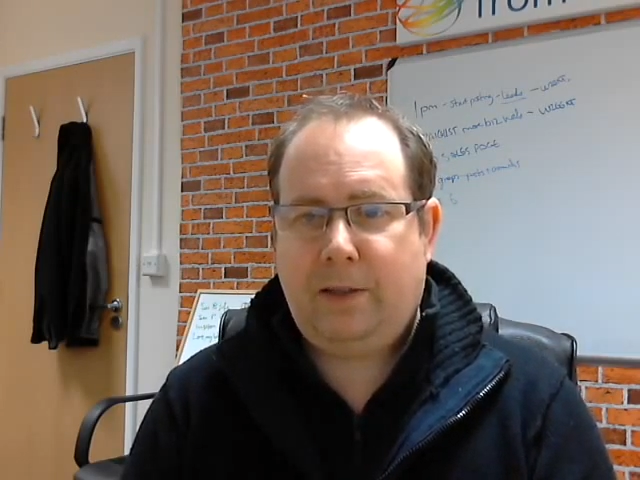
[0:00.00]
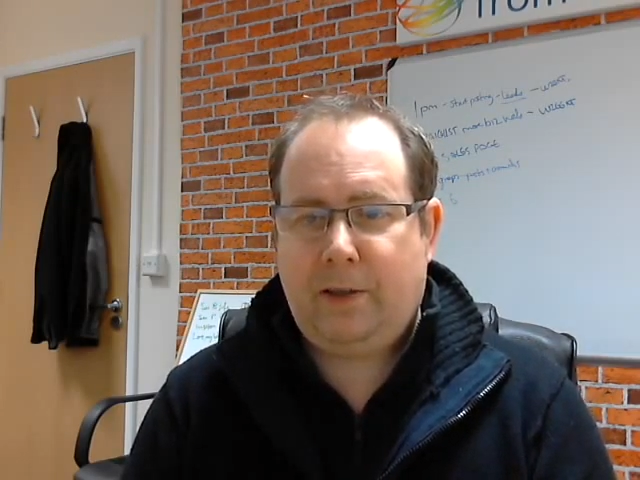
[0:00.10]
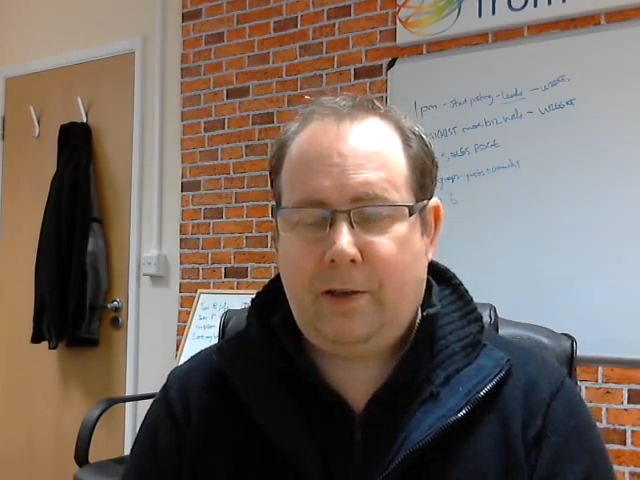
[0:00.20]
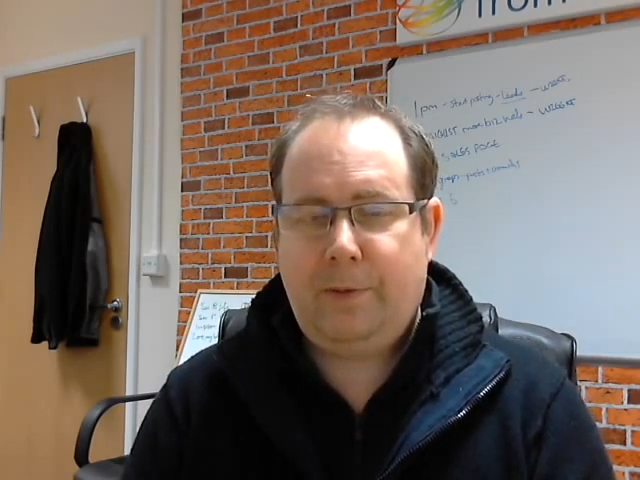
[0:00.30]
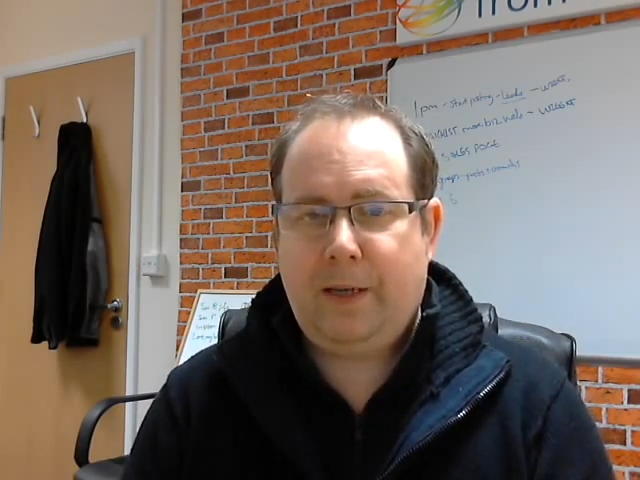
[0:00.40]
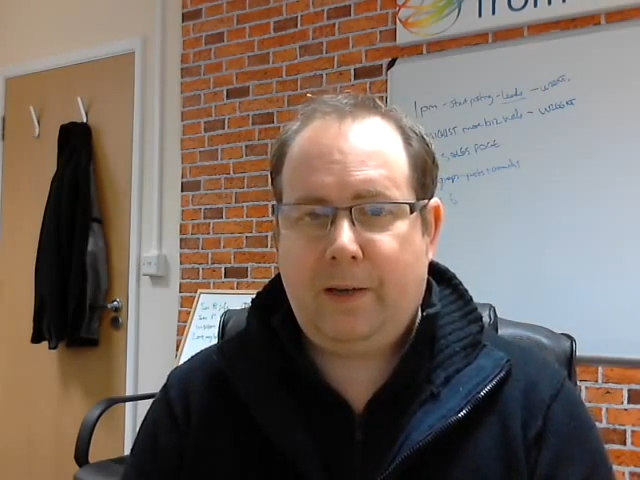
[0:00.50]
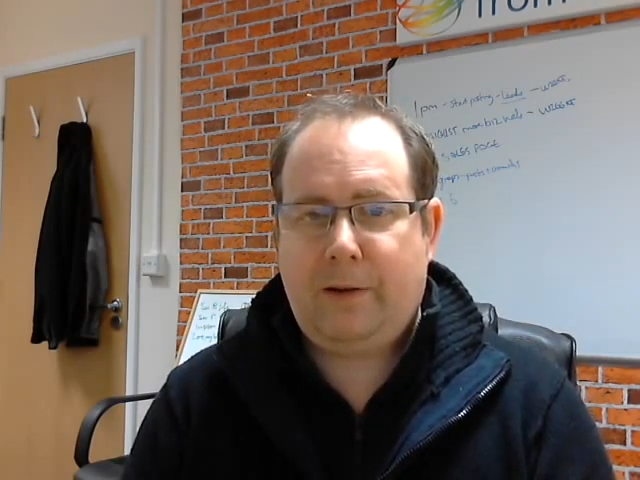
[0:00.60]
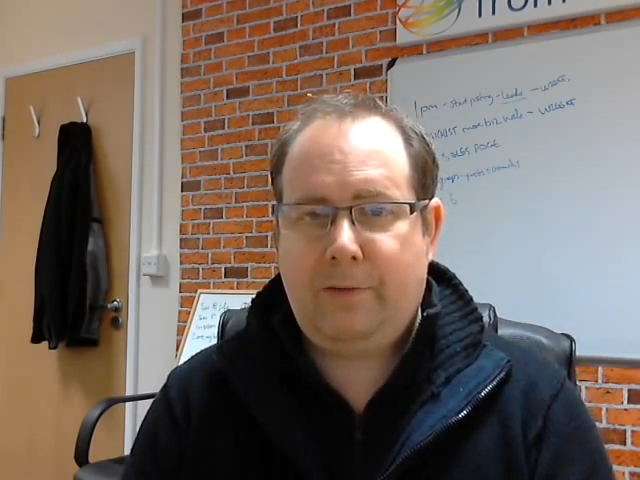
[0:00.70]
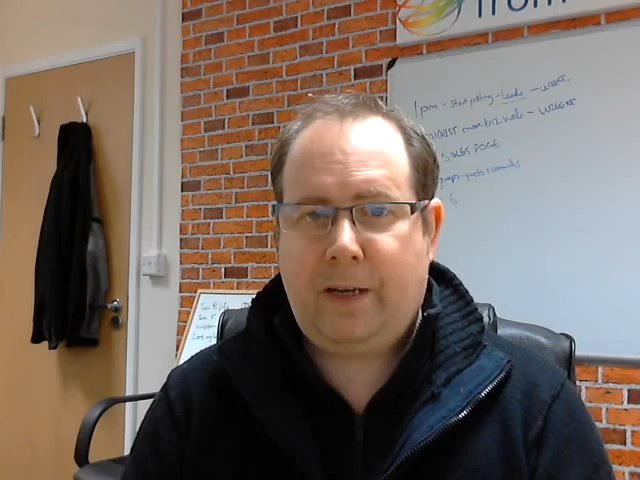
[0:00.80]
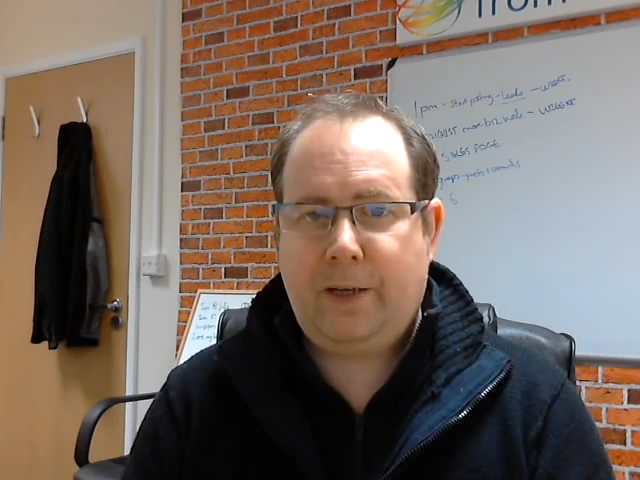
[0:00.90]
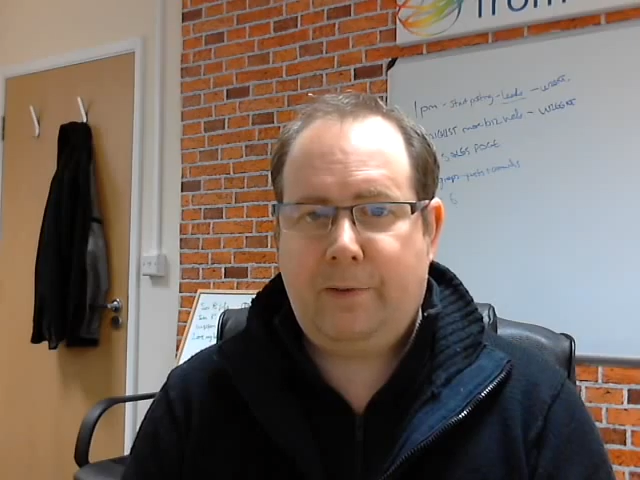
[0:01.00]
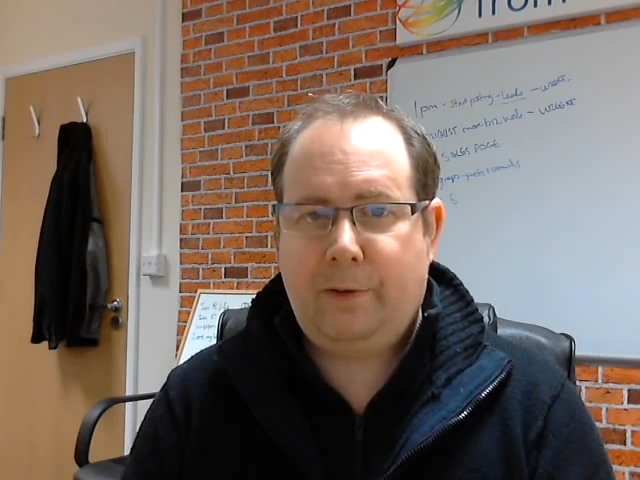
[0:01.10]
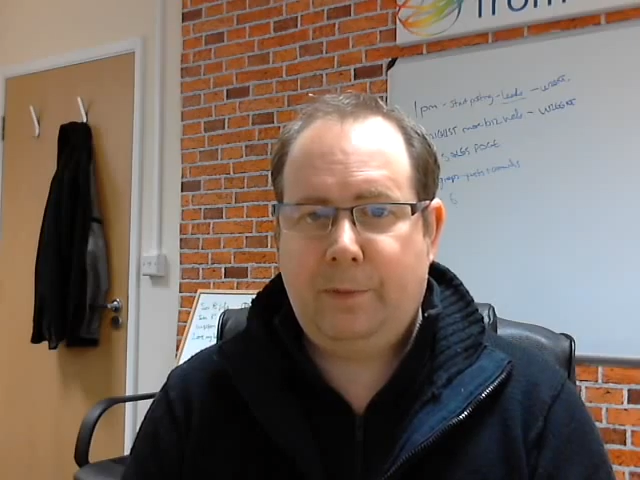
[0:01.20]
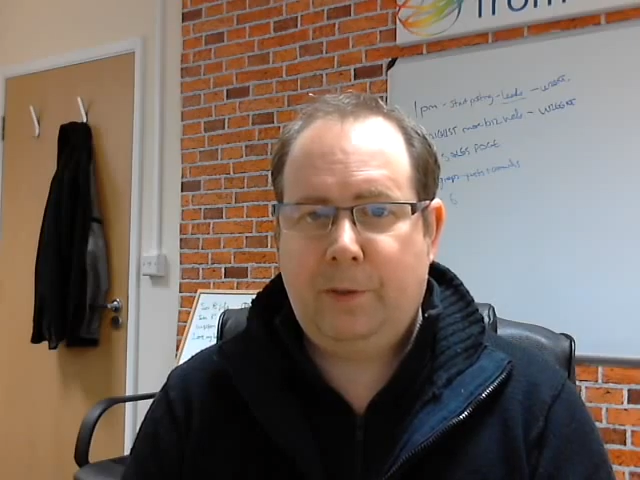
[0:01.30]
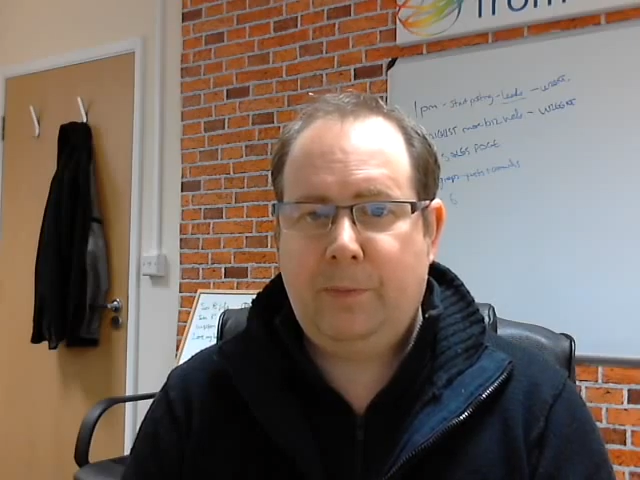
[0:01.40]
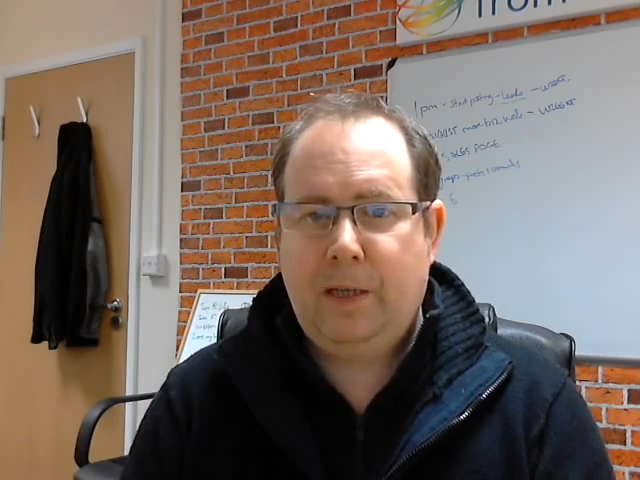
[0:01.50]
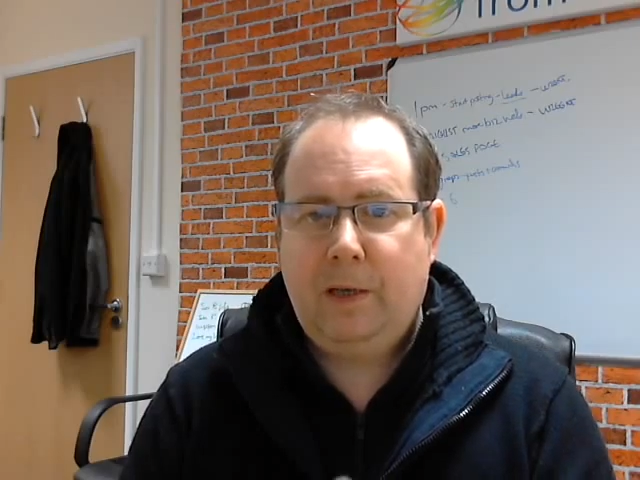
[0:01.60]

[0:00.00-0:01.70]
and I hope you get great value from them,